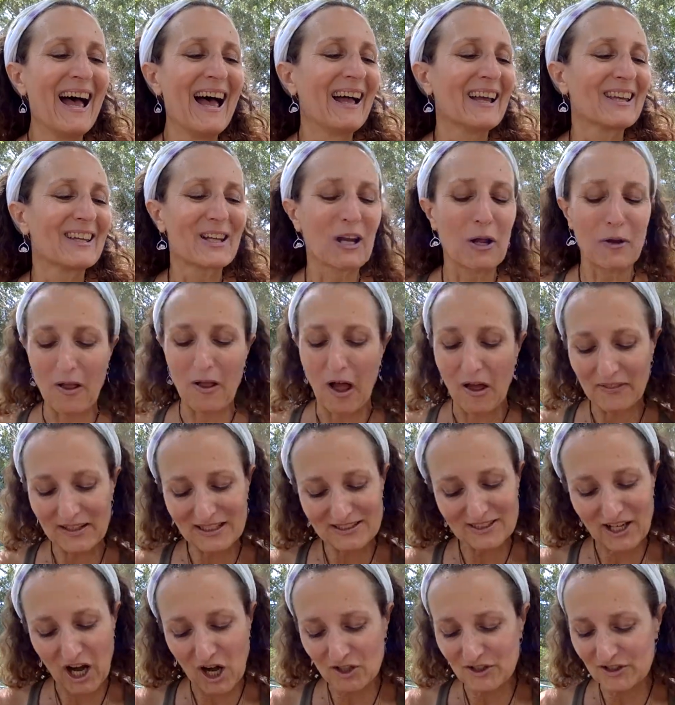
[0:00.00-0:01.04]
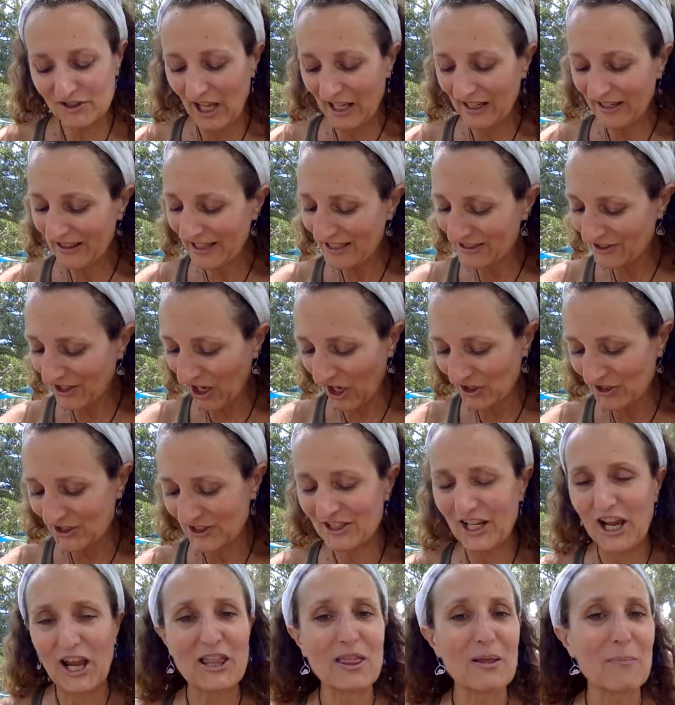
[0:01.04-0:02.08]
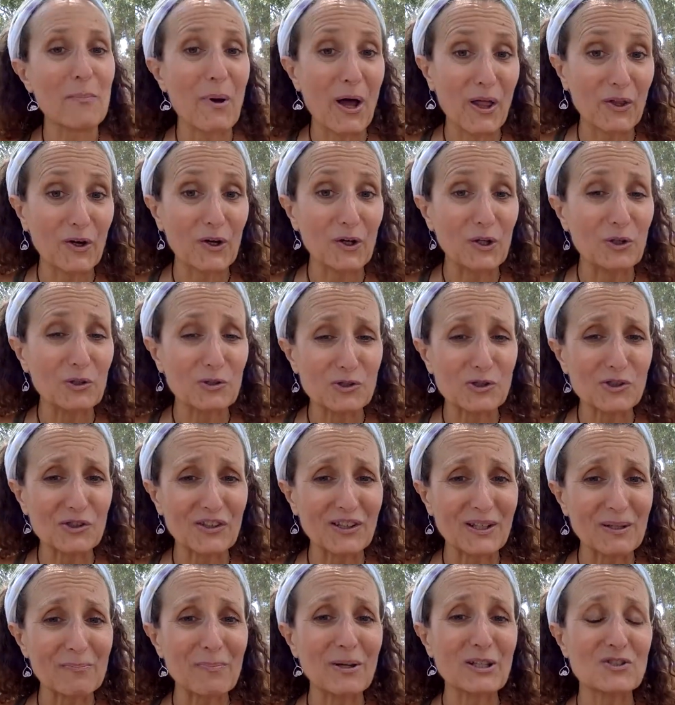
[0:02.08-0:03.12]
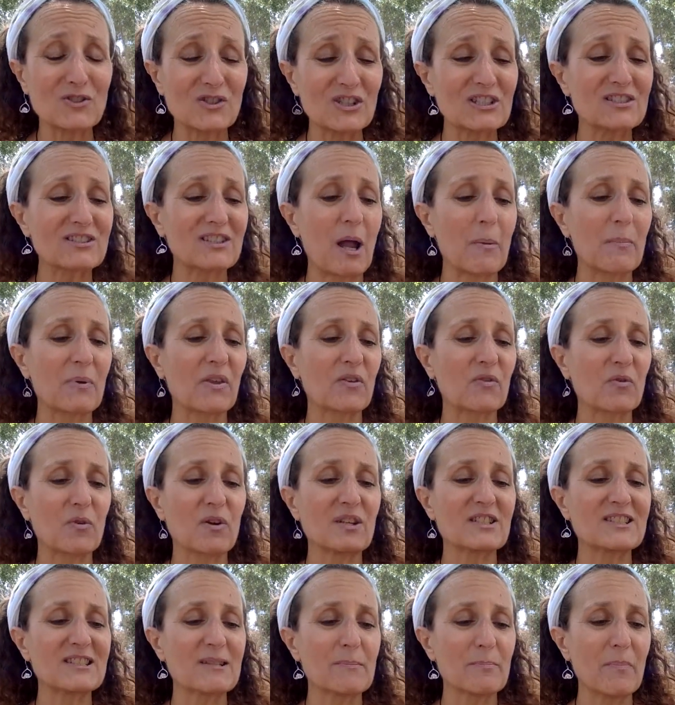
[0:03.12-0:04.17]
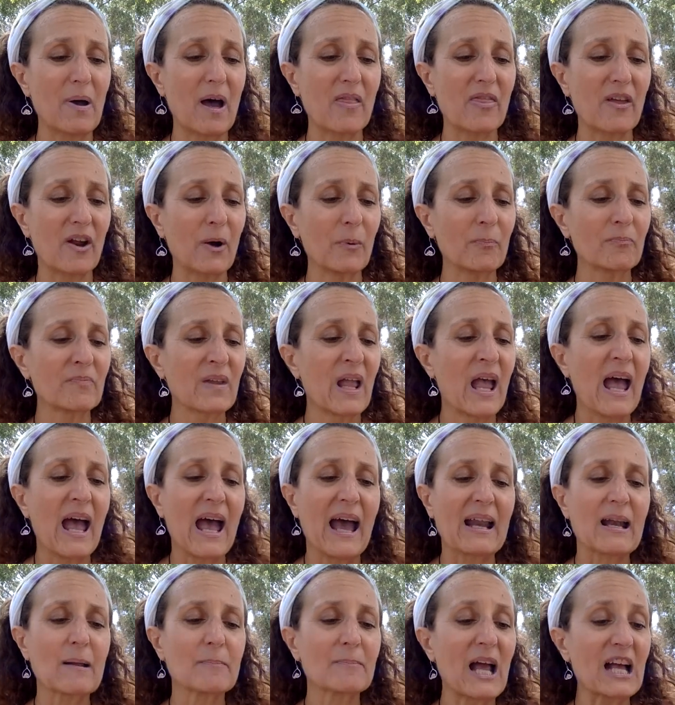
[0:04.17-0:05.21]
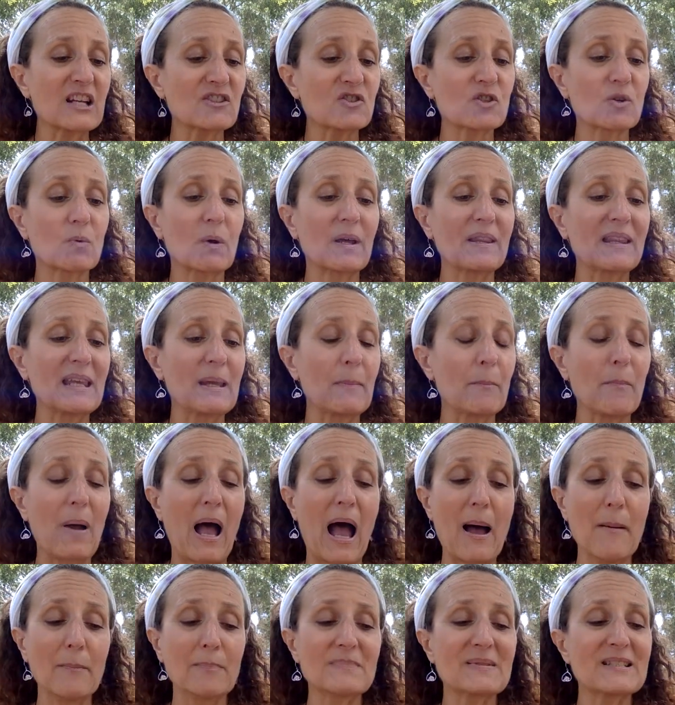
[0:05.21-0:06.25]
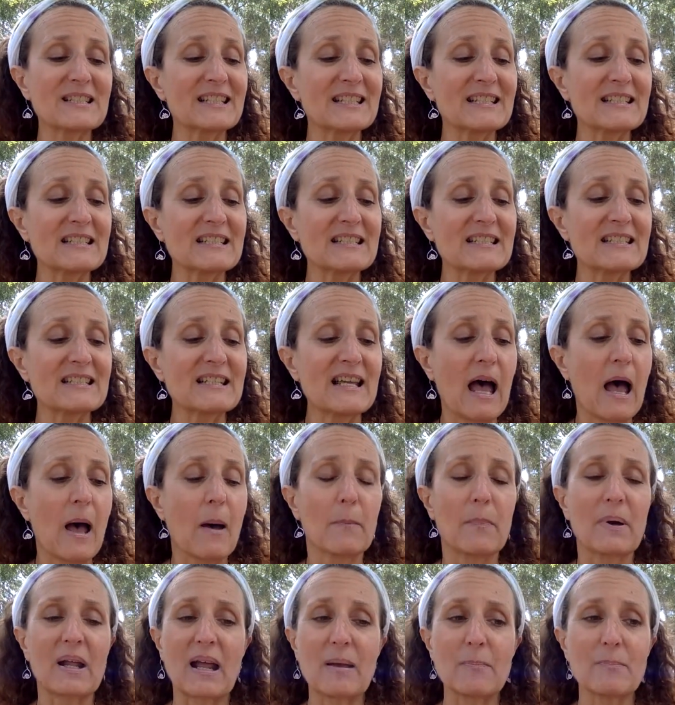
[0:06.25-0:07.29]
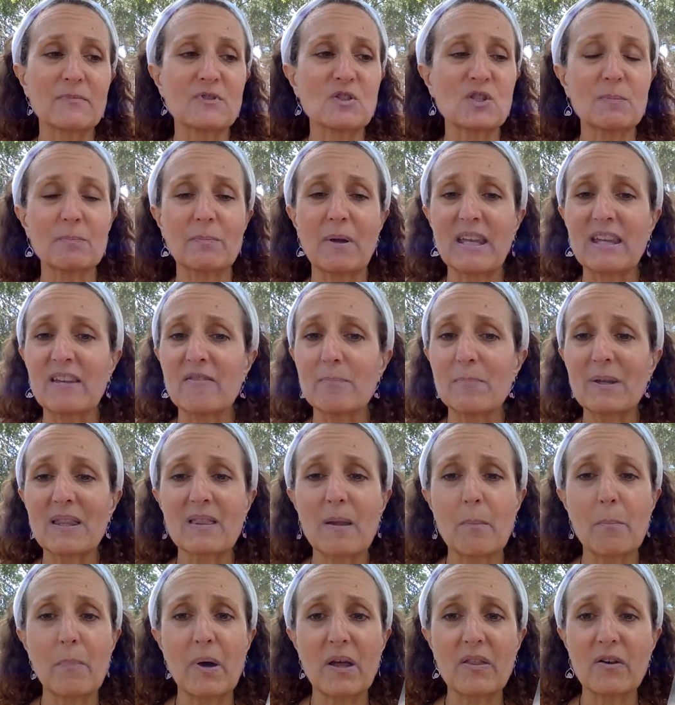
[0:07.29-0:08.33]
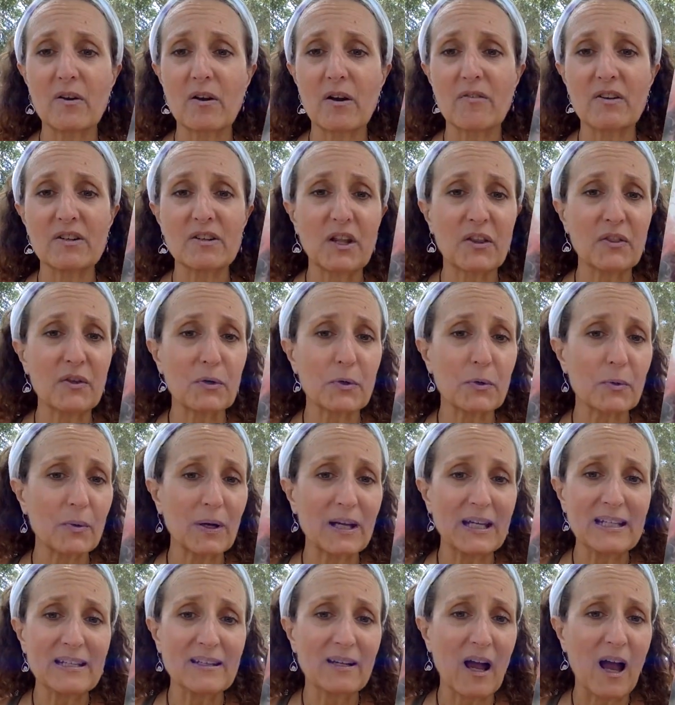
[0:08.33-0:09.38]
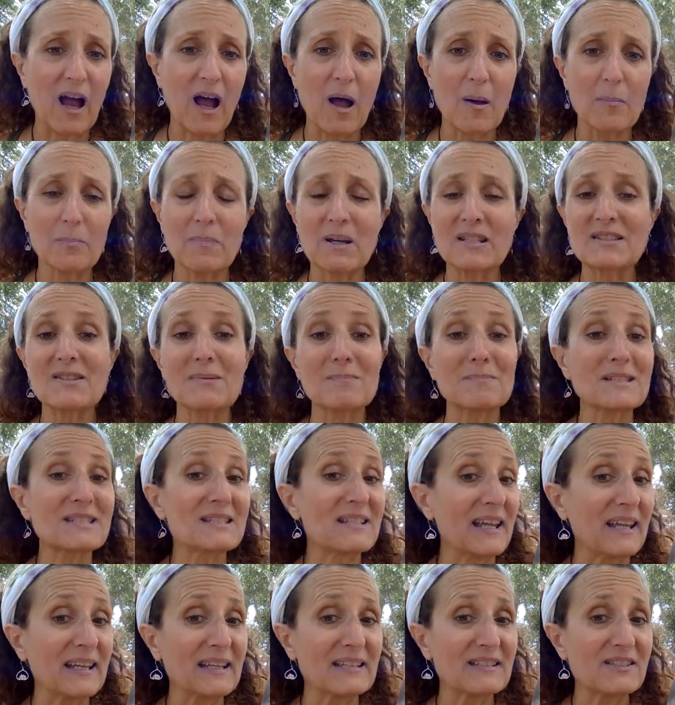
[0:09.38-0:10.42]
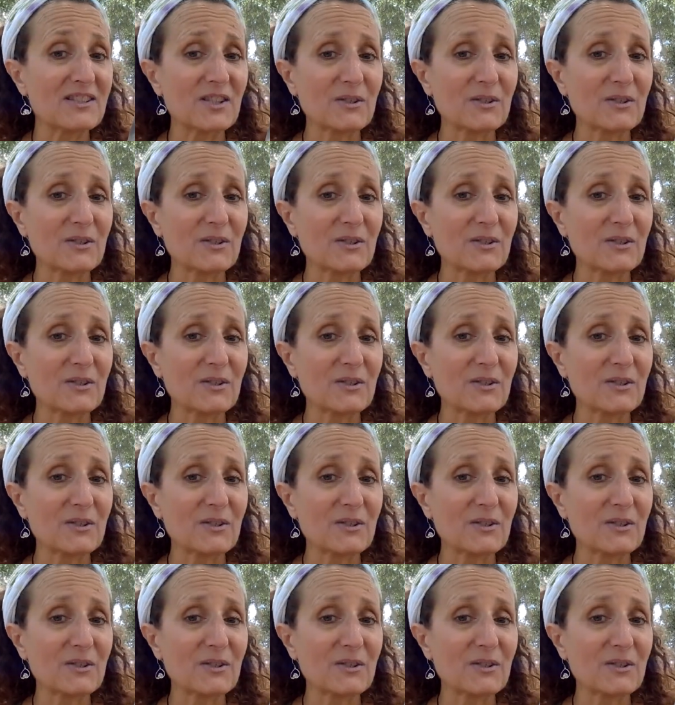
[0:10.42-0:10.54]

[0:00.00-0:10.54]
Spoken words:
You know, all these cards, none of these cards say the mother usually, but she's coming through as the mother. And I'm not sure what Imams is, but she may have been the mother of another great Muslim saint.